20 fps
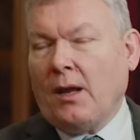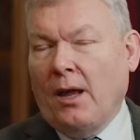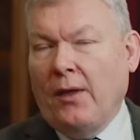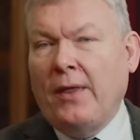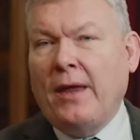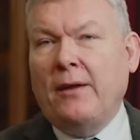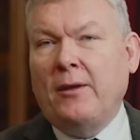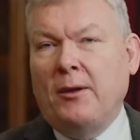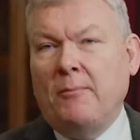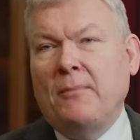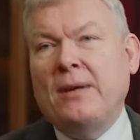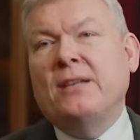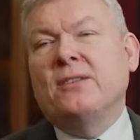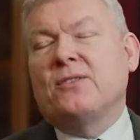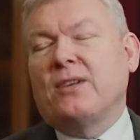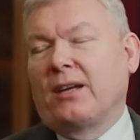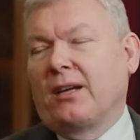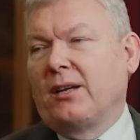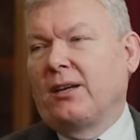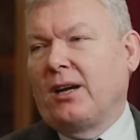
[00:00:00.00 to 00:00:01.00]
And it means
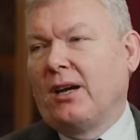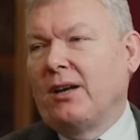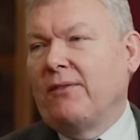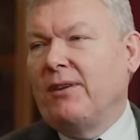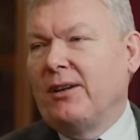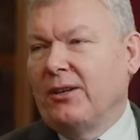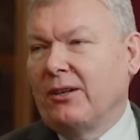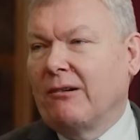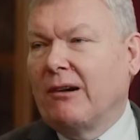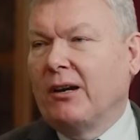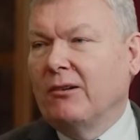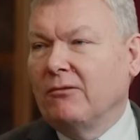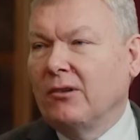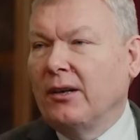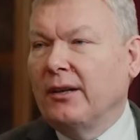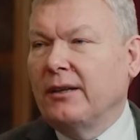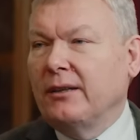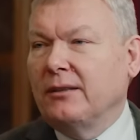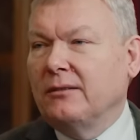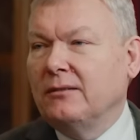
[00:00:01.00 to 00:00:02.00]
they can kind of hit the ground
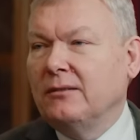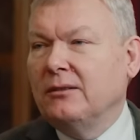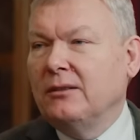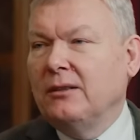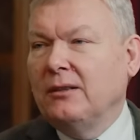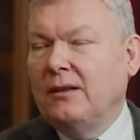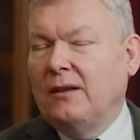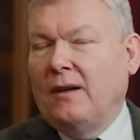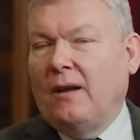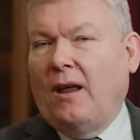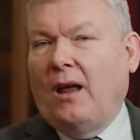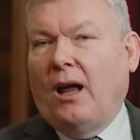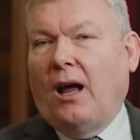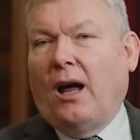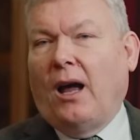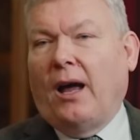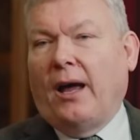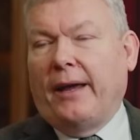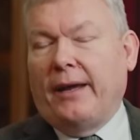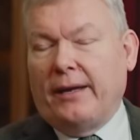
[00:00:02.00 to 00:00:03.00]
running
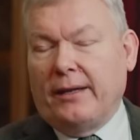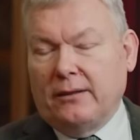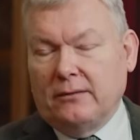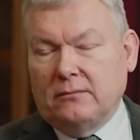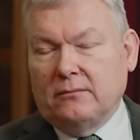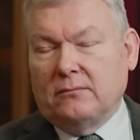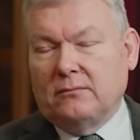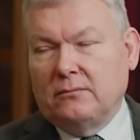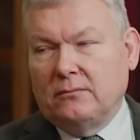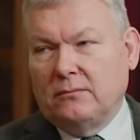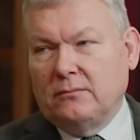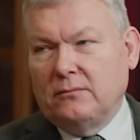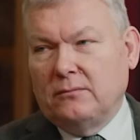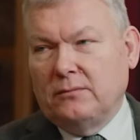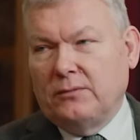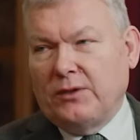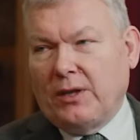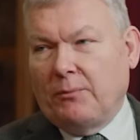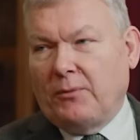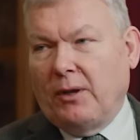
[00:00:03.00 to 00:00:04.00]
in
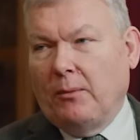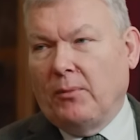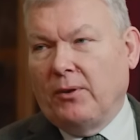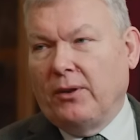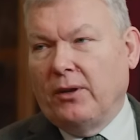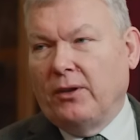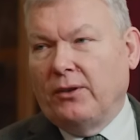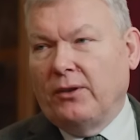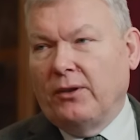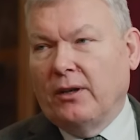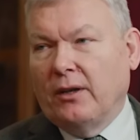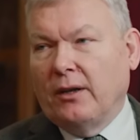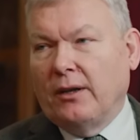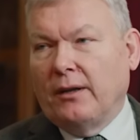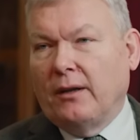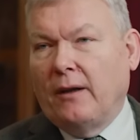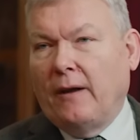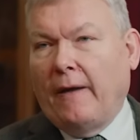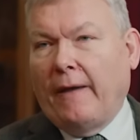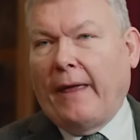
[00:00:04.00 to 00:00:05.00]
September
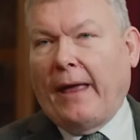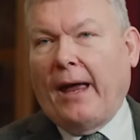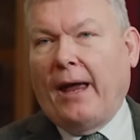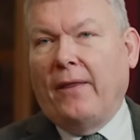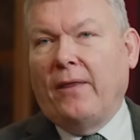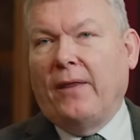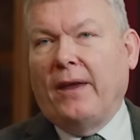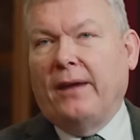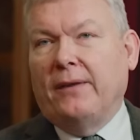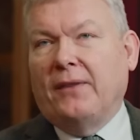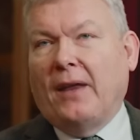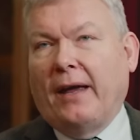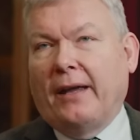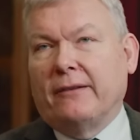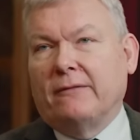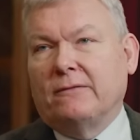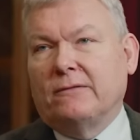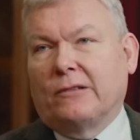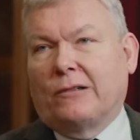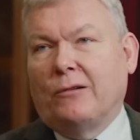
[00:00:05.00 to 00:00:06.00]
39. And then
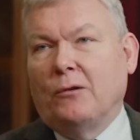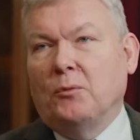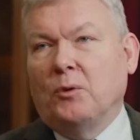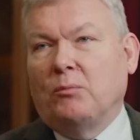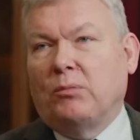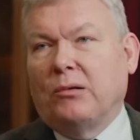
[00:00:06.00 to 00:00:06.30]
that recruitment